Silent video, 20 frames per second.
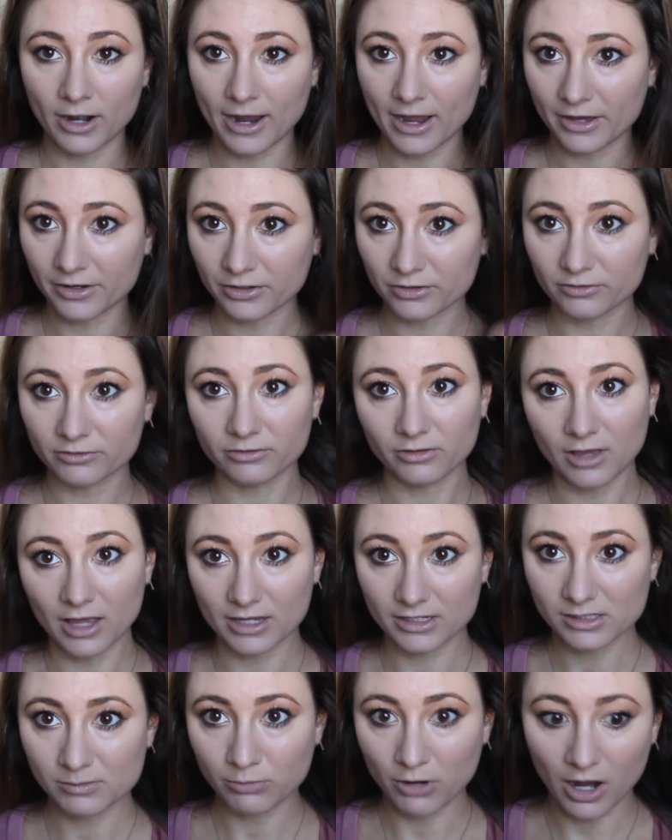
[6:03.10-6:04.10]
out of
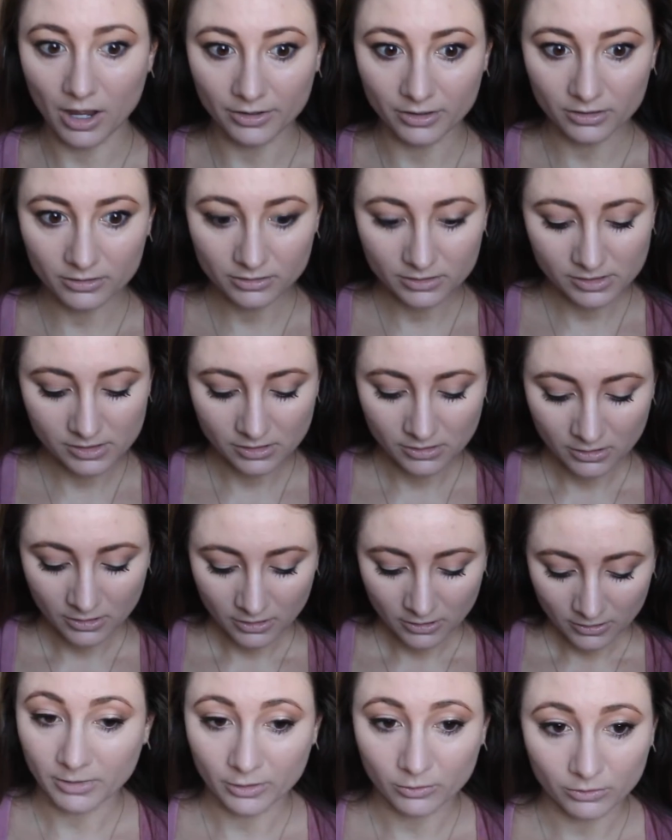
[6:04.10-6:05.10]
less product.
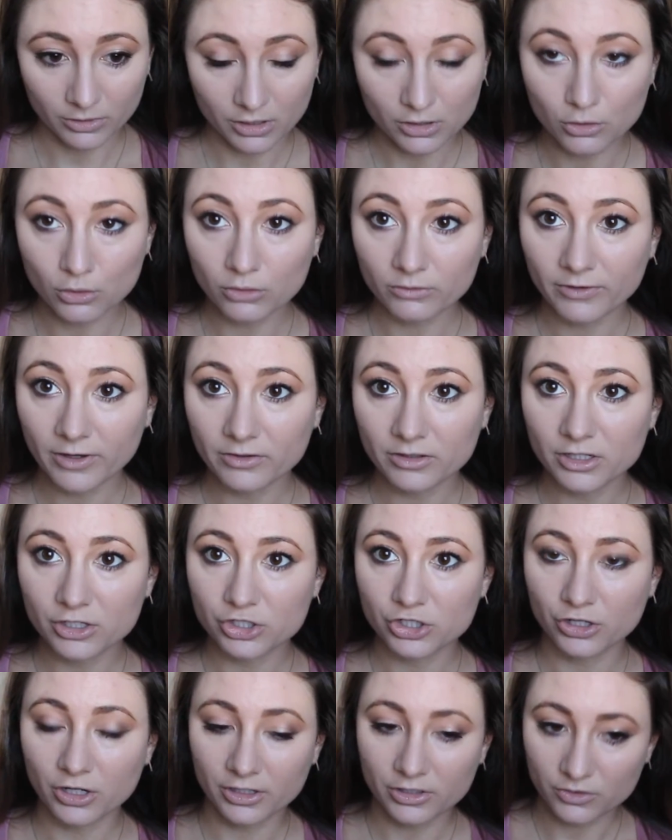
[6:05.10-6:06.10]
Like with the old
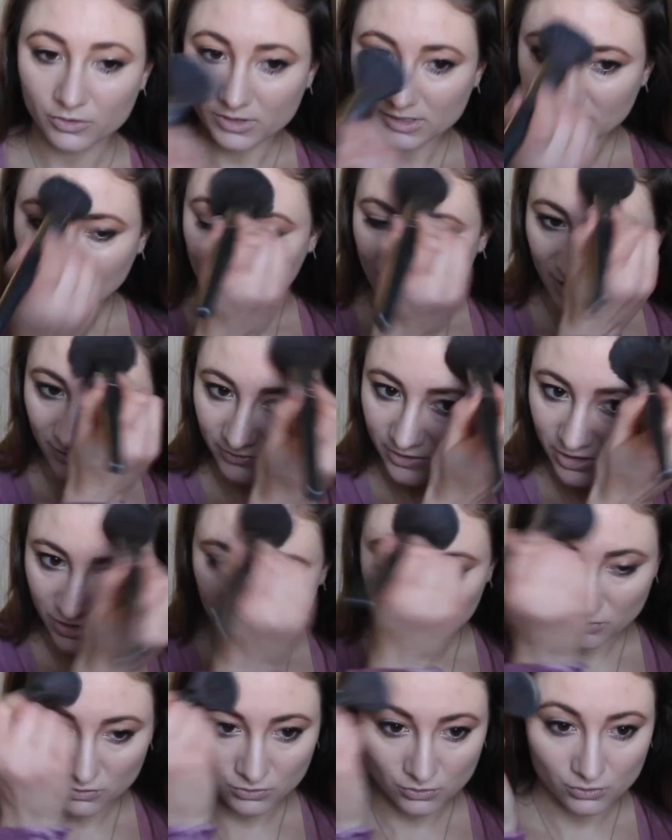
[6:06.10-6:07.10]
foundation, I used to have to
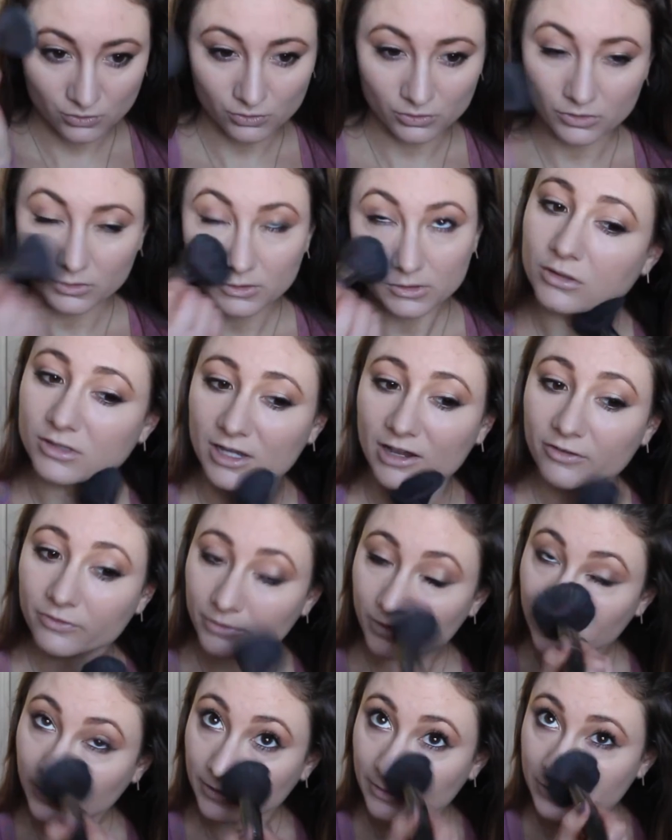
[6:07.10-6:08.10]
use
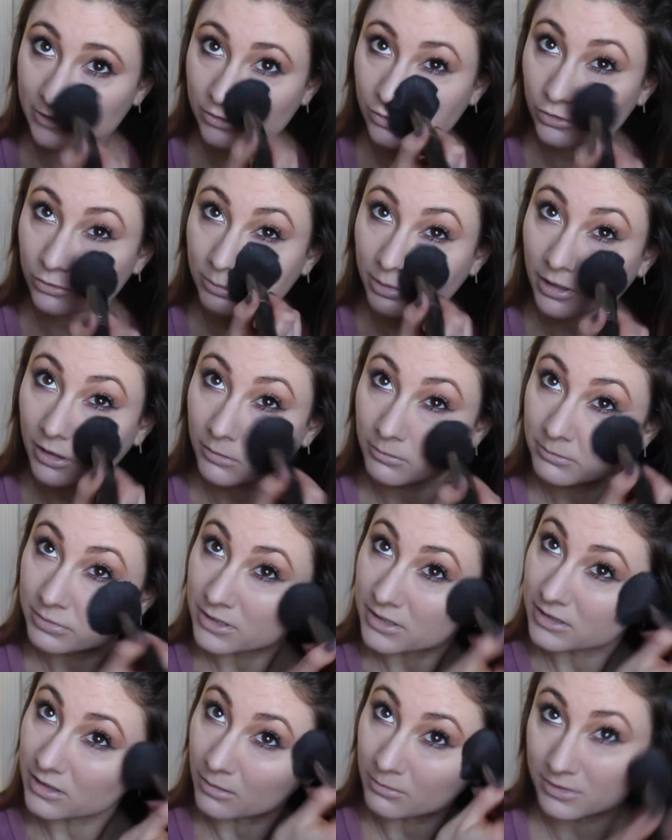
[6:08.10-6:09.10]
definitely 2 pumps,
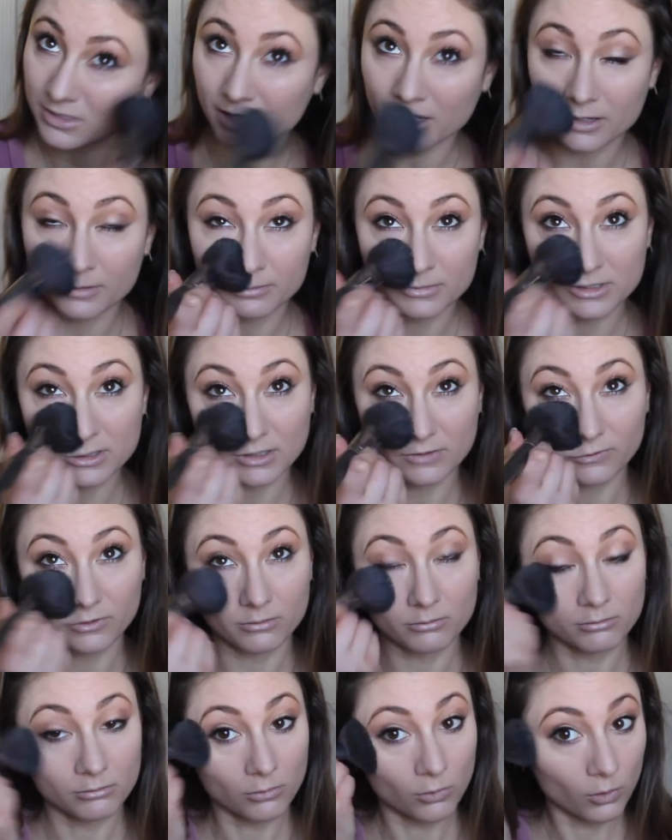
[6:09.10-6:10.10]
sometimes
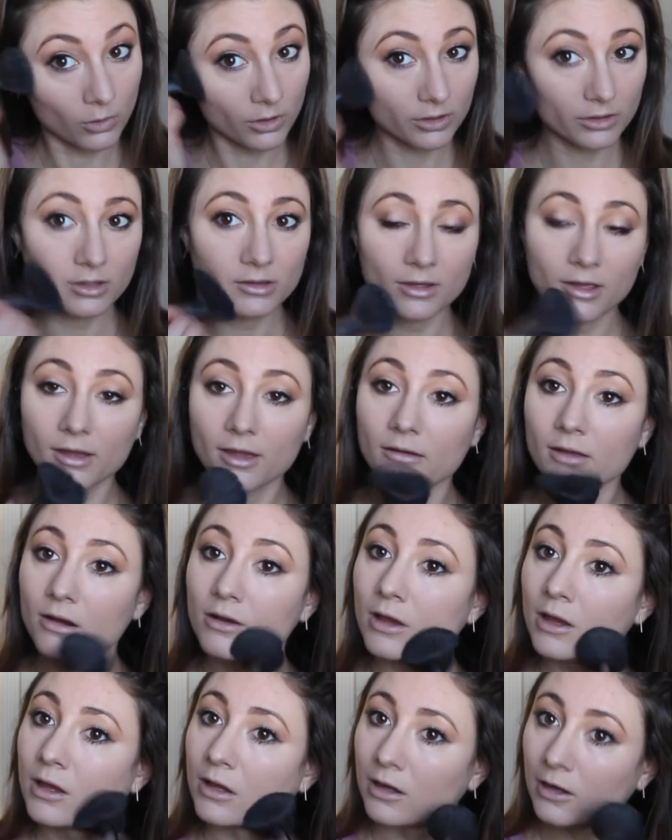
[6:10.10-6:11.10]
even more than that,
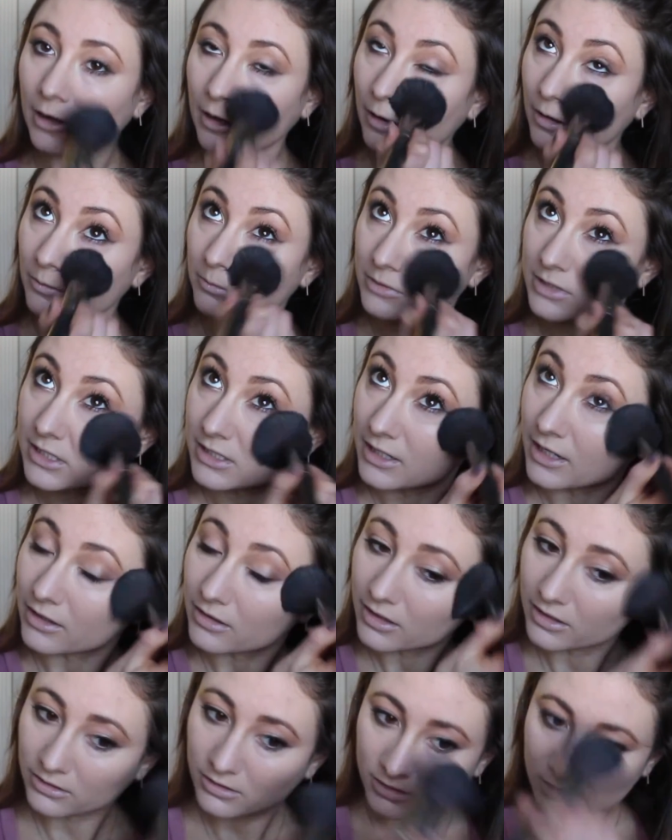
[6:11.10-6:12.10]
to get
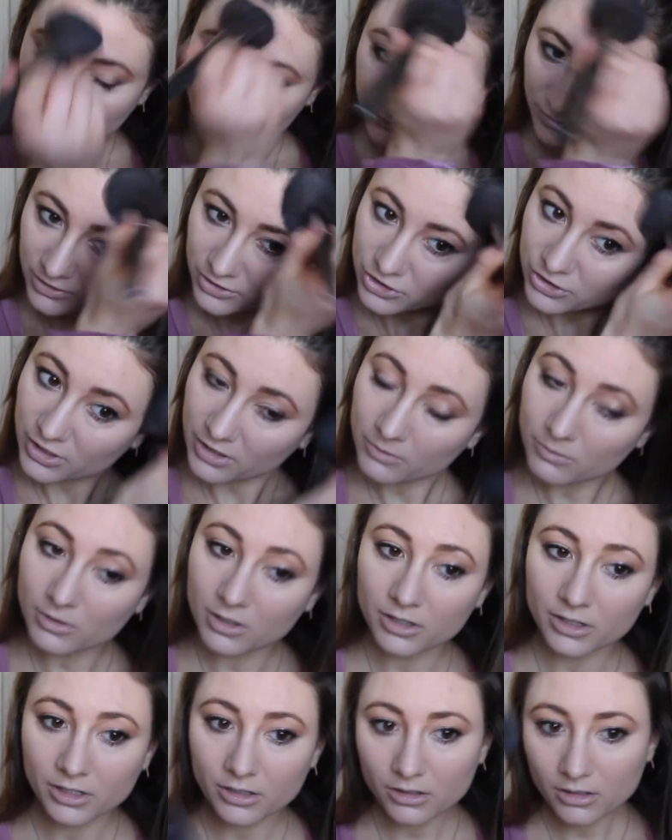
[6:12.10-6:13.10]
like the coverage that I
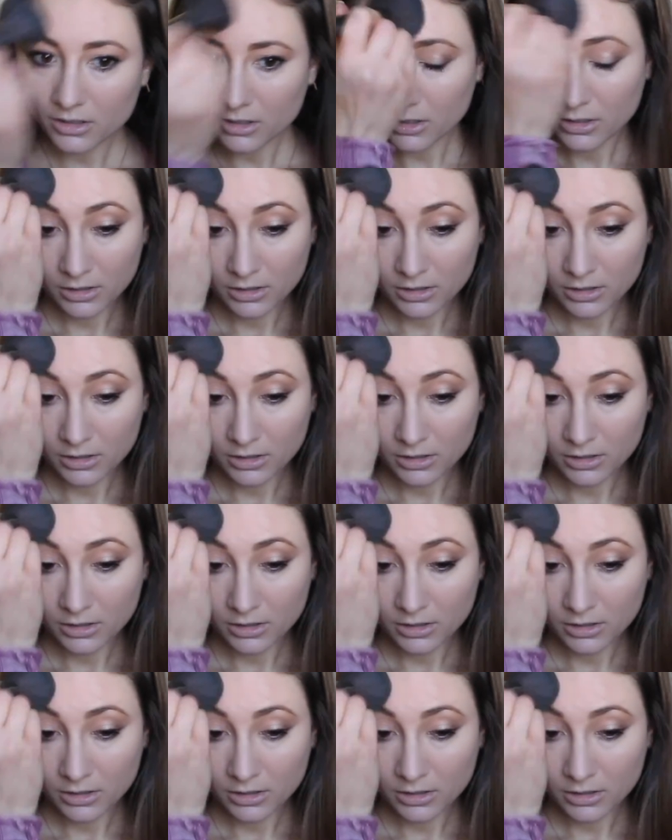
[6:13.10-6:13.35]
wanted,